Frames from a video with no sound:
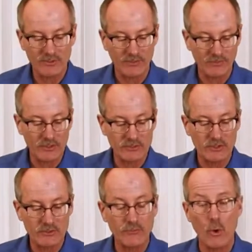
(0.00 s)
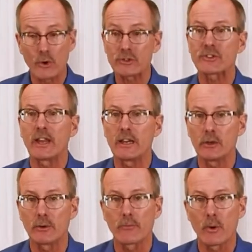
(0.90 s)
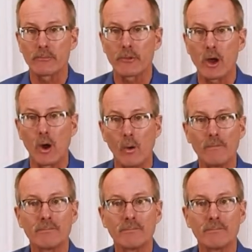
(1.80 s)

that this is for steady uniform flow.